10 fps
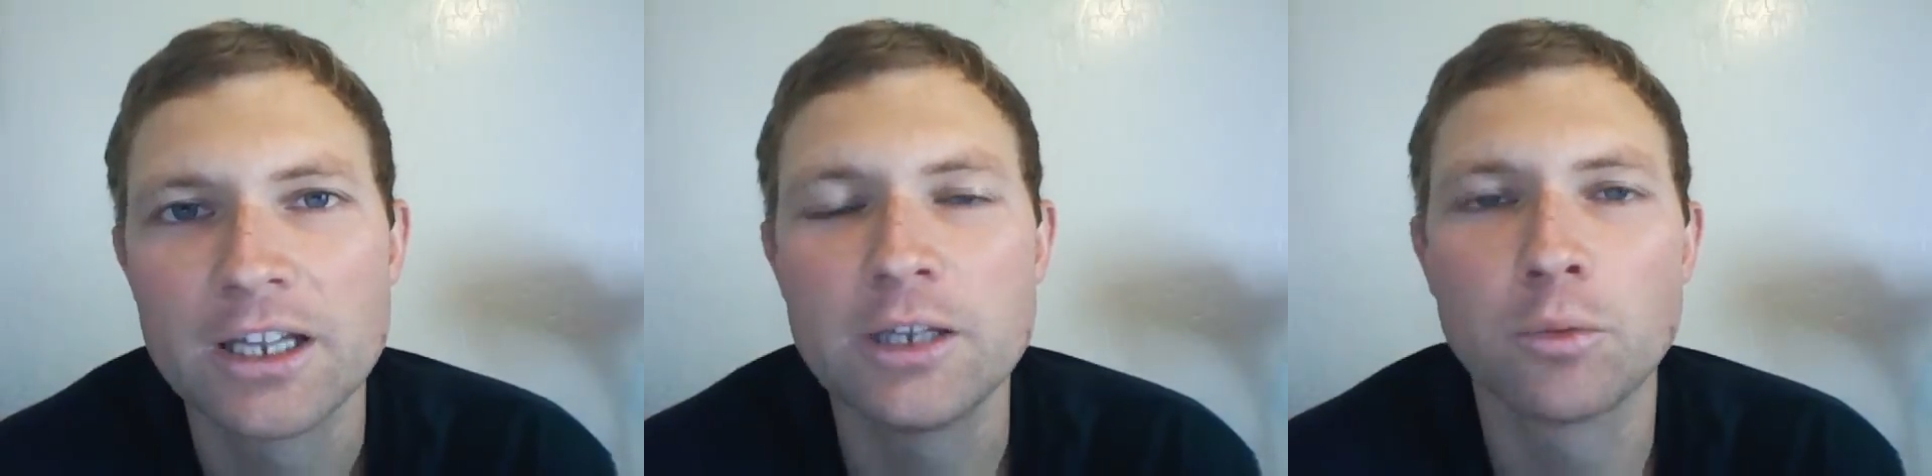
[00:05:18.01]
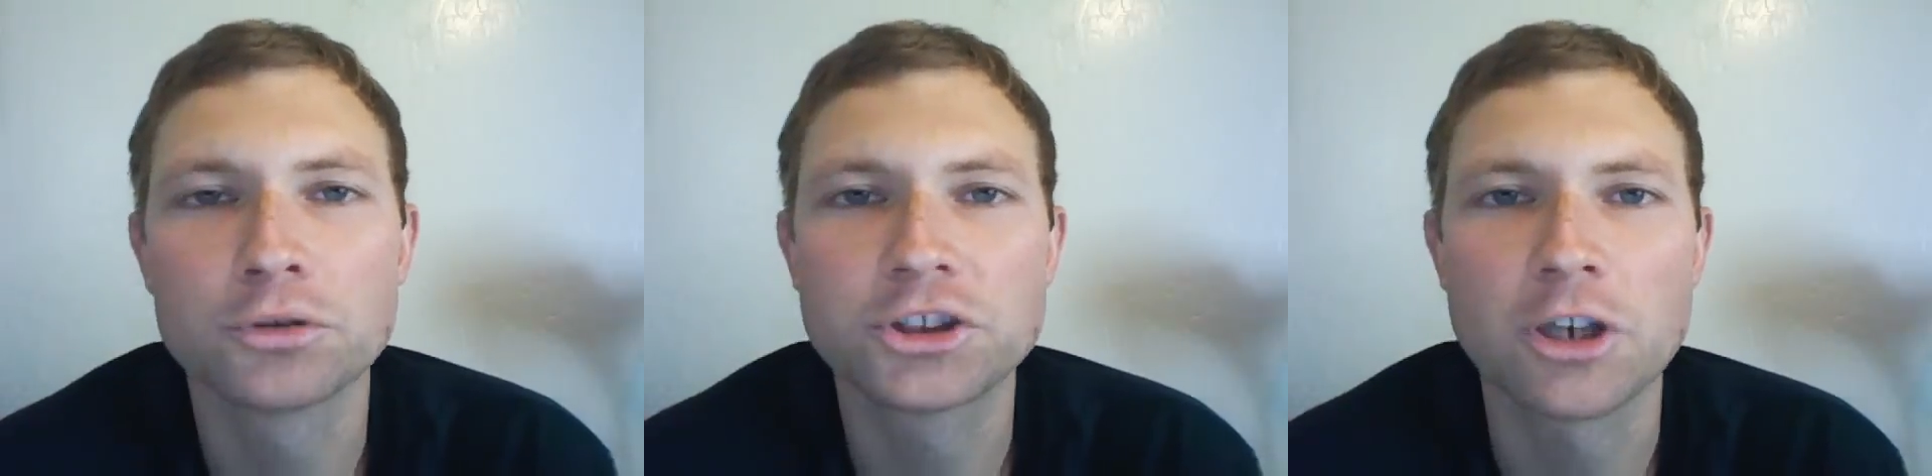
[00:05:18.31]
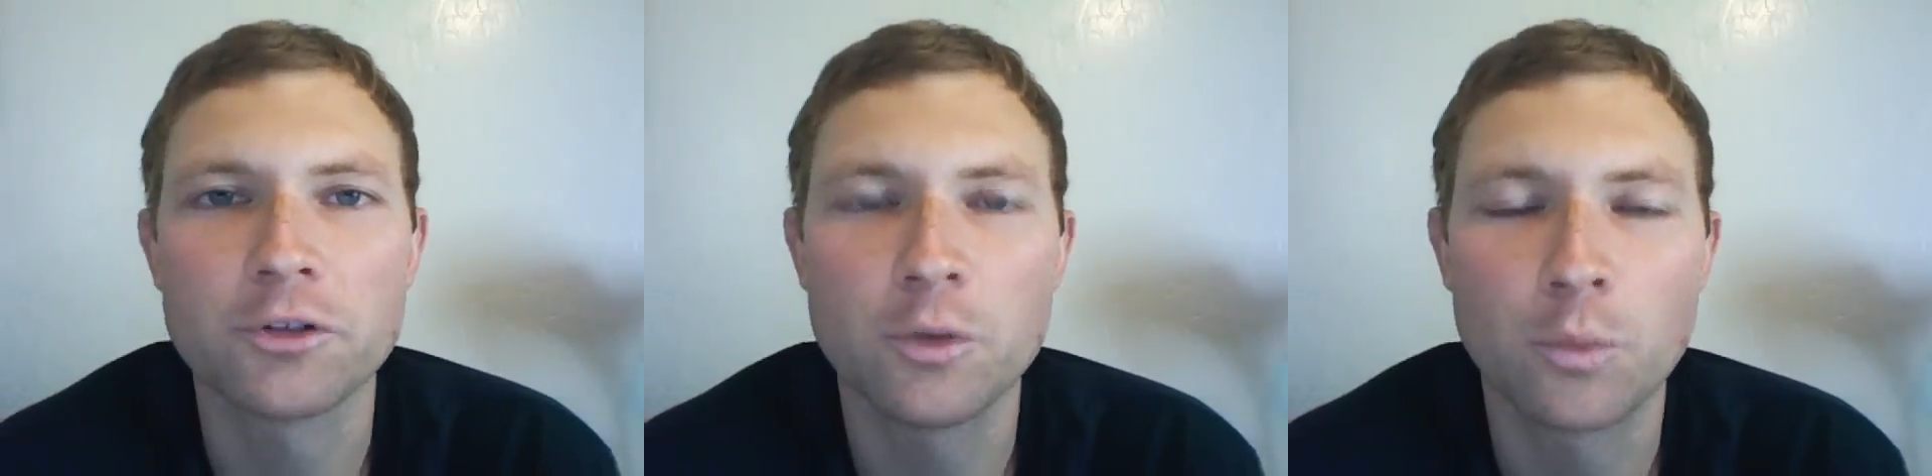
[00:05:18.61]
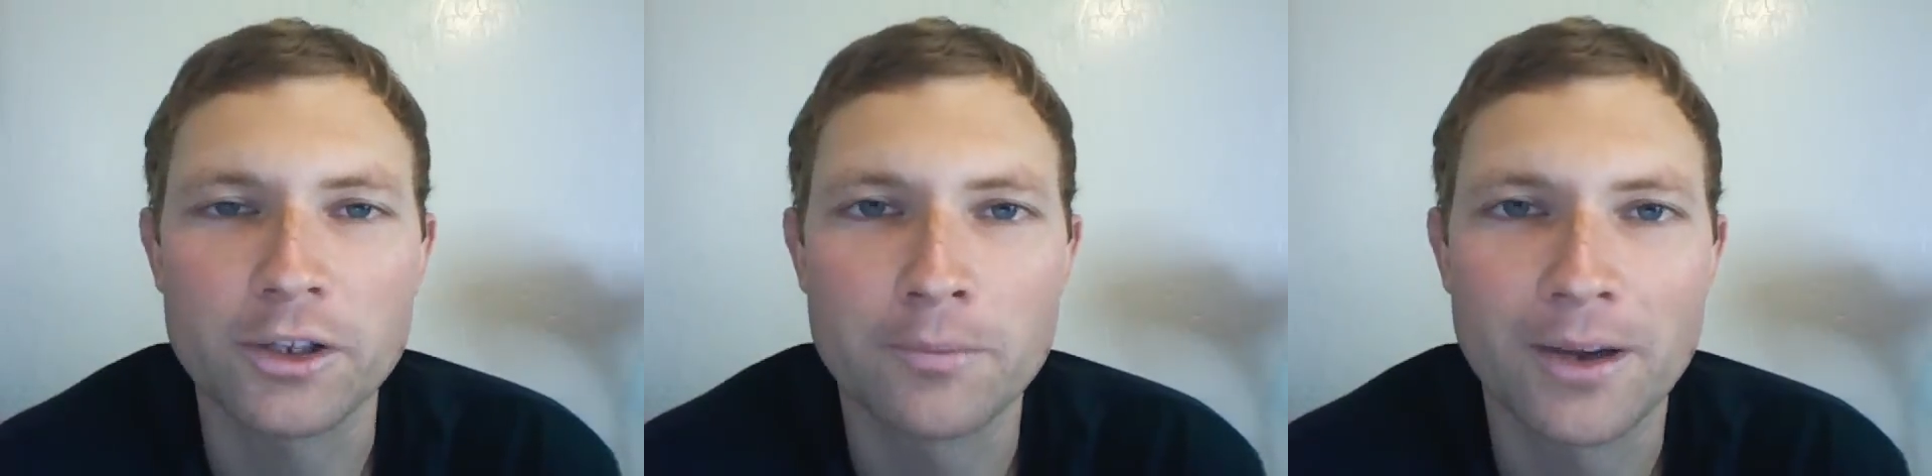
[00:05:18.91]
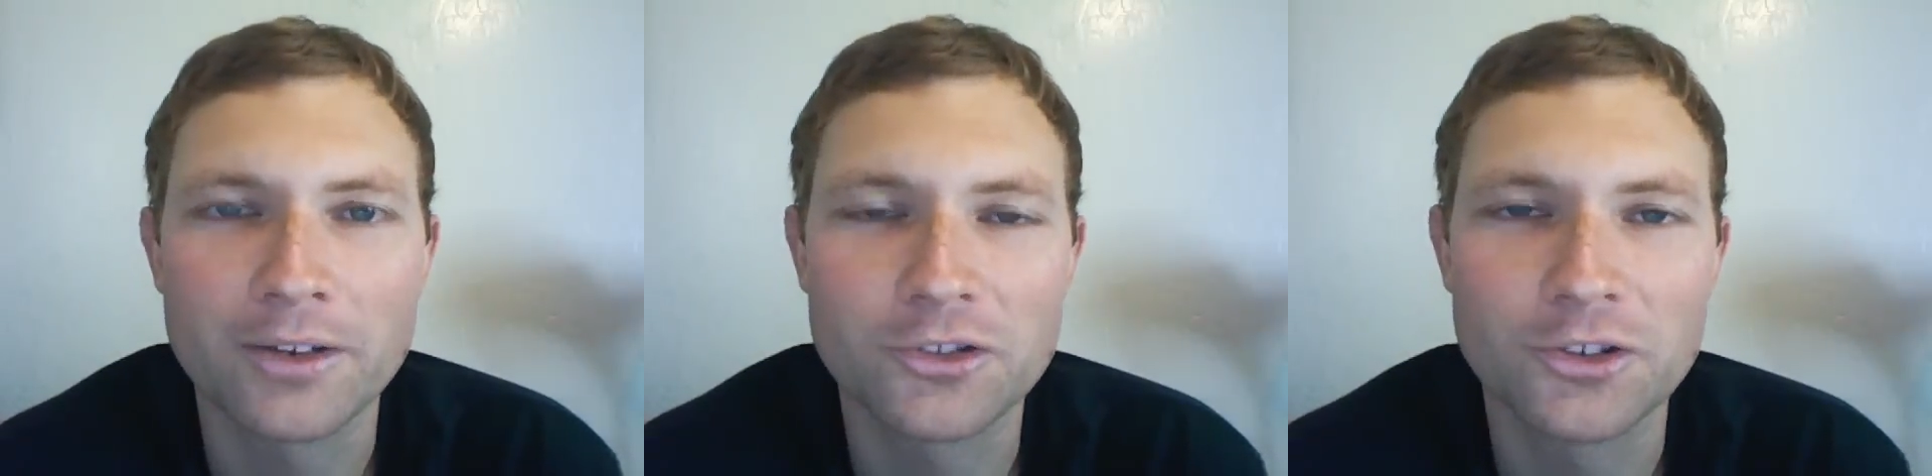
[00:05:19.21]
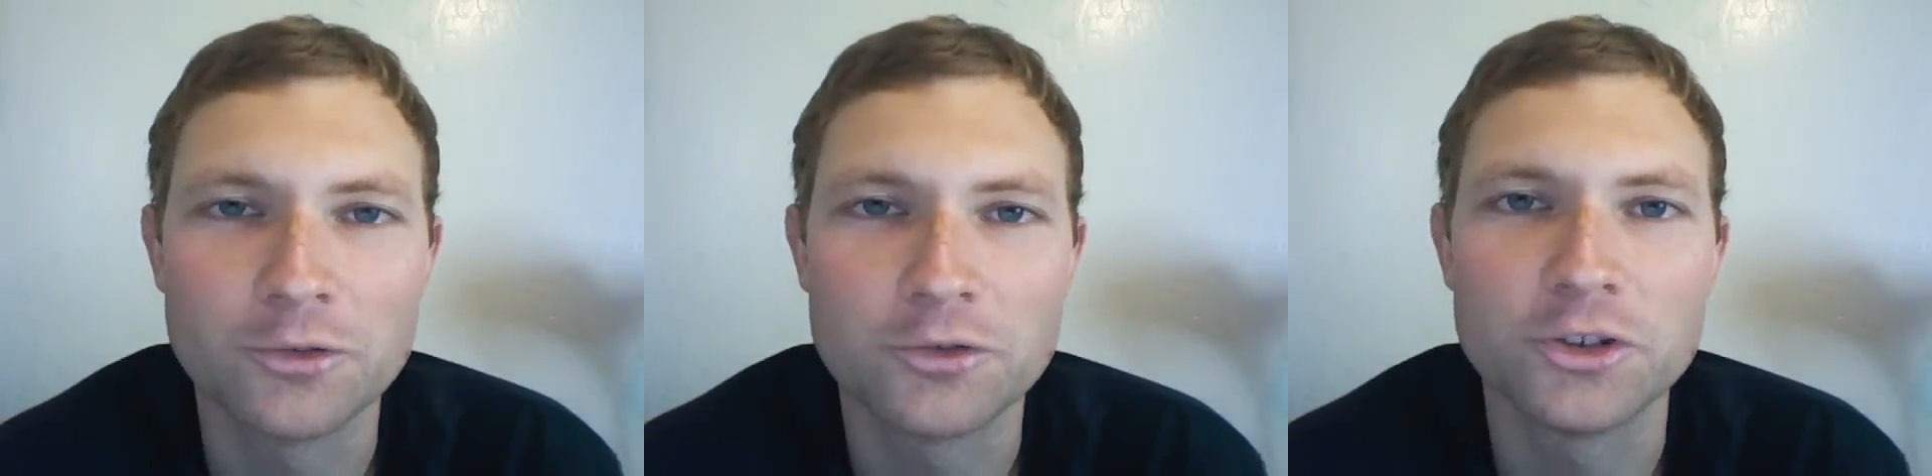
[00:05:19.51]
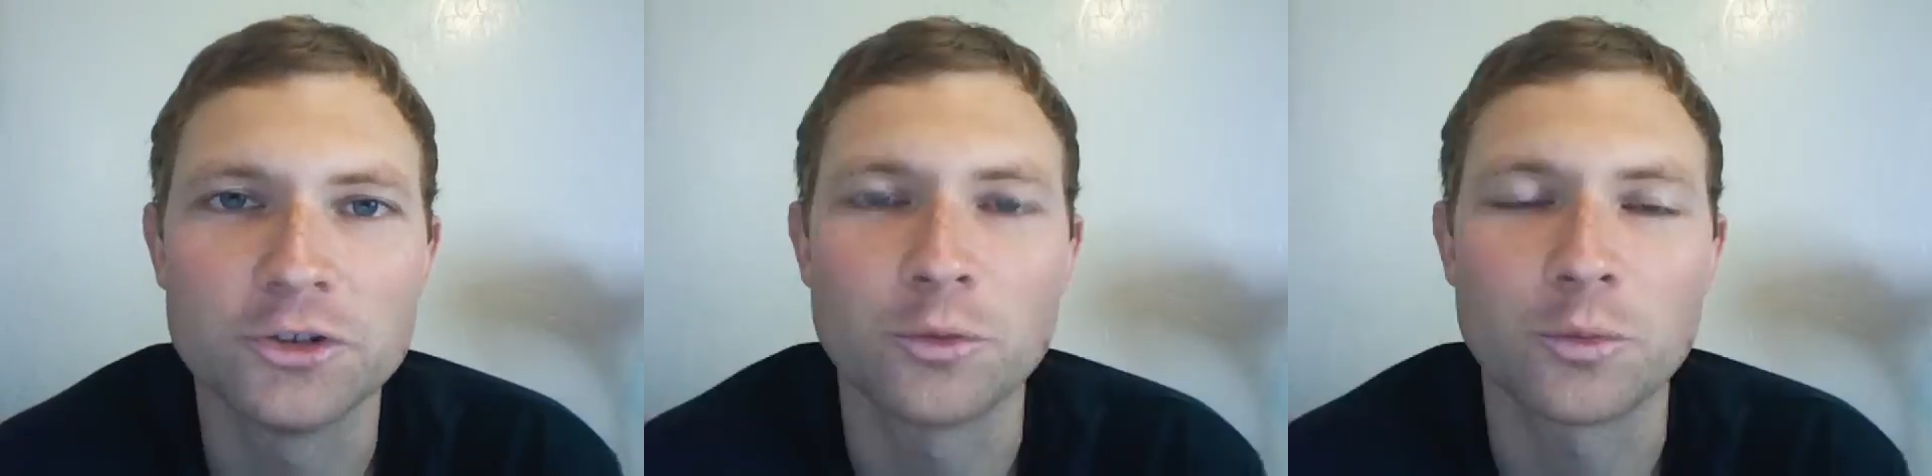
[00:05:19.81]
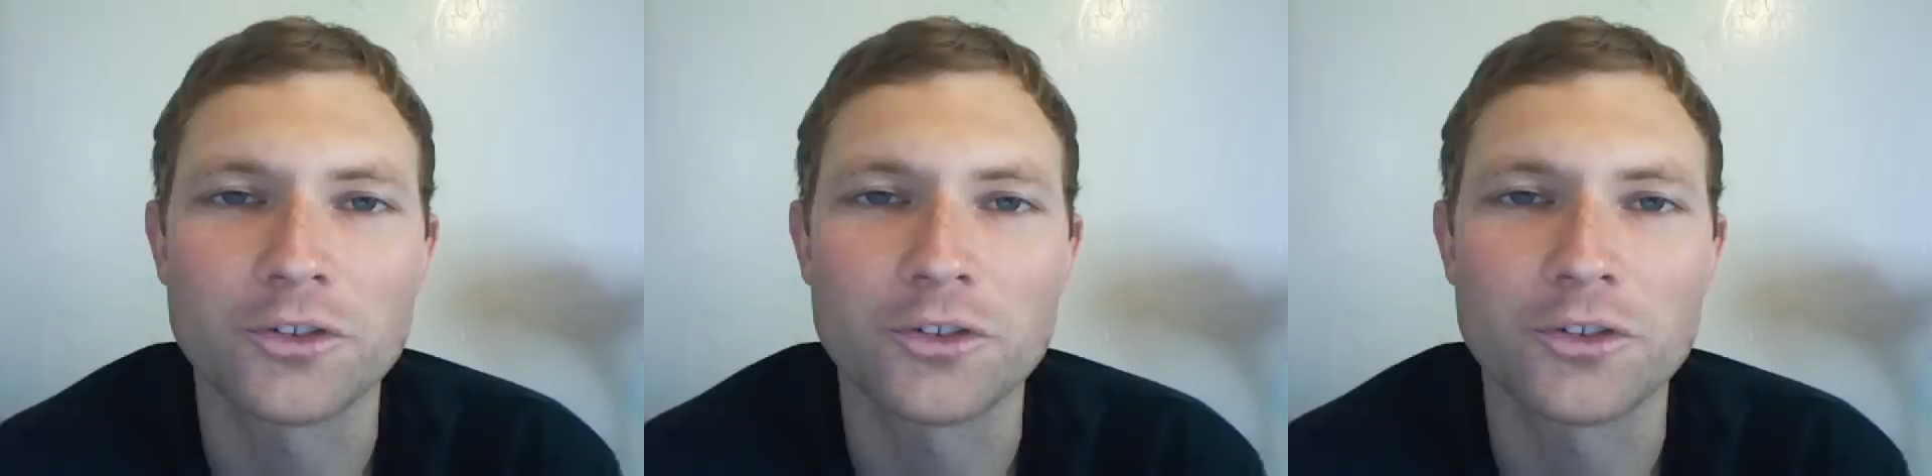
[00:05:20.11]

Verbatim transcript: he will show you what you must do to